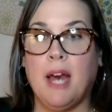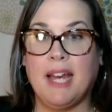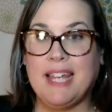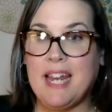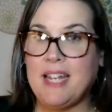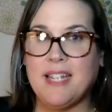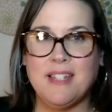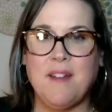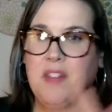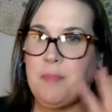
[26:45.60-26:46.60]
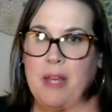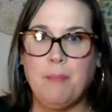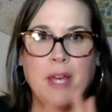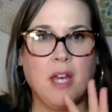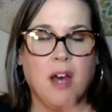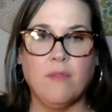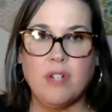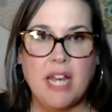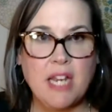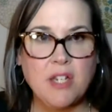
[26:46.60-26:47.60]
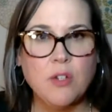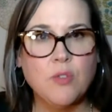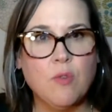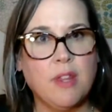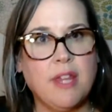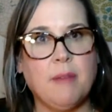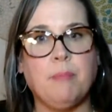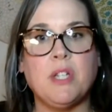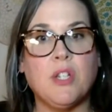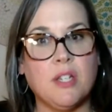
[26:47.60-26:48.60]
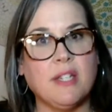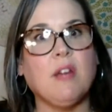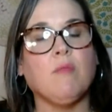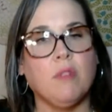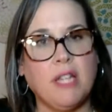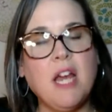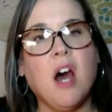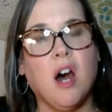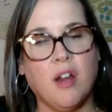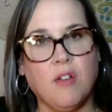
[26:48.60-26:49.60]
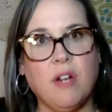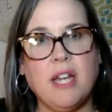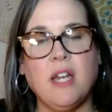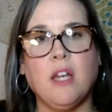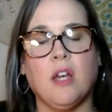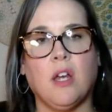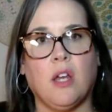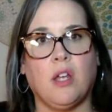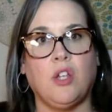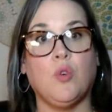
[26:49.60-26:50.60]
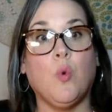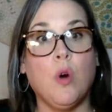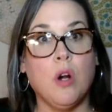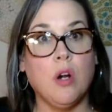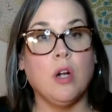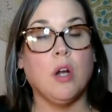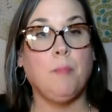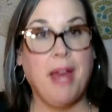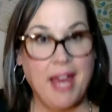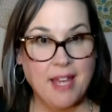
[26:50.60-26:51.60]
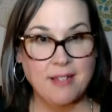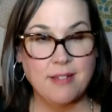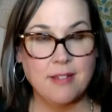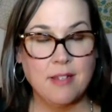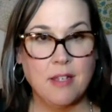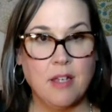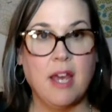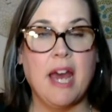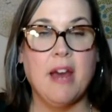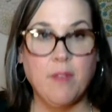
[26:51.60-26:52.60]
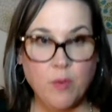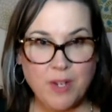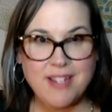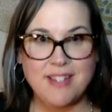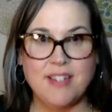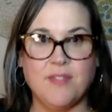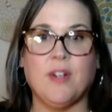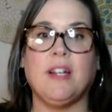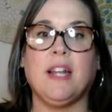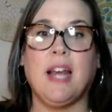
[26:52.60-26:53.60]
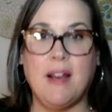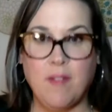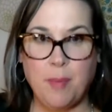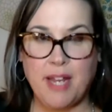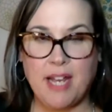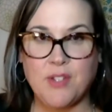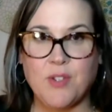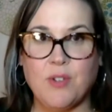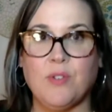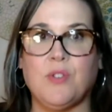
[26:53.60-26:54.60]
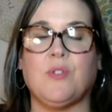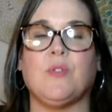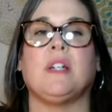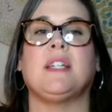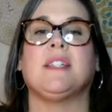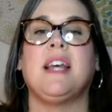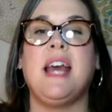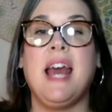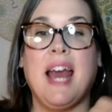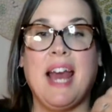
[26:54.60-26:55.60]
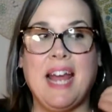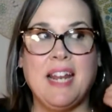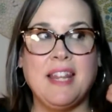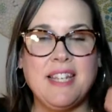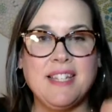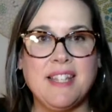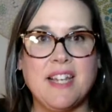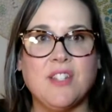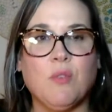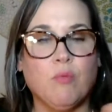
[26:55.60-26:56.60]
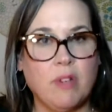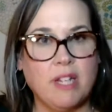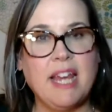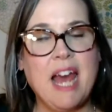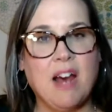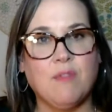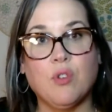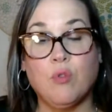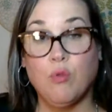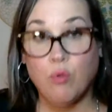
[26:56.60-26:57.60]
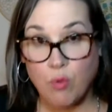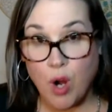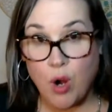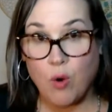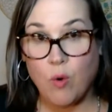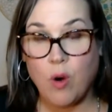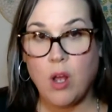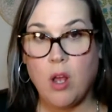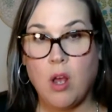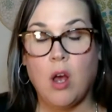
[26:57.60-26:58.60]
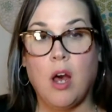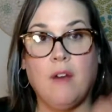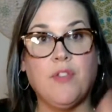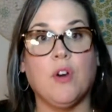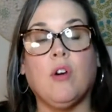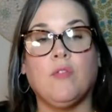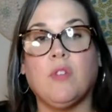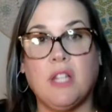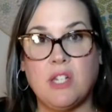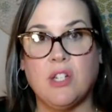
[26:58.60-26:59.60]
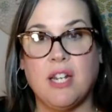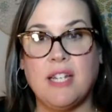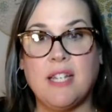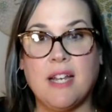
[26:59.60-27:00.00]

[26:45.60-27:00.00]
Again, it doesn't have to be a big confrontational sort of thing, but just like really honoring your pace. Everyone is different. Everybody has their own stories. And these things really have to grow of their own volition.